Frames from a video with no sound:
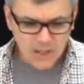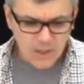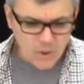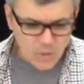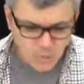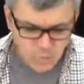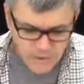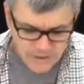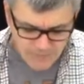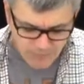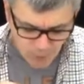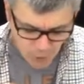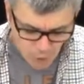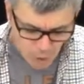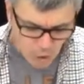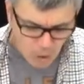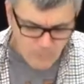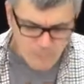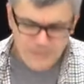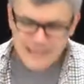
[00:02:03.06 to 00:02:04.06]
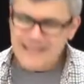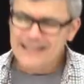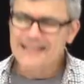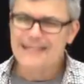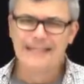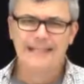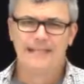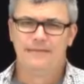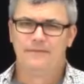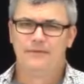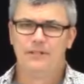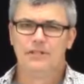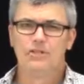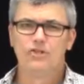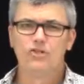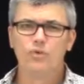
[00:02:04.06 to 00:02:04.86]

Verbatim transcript: We've all been given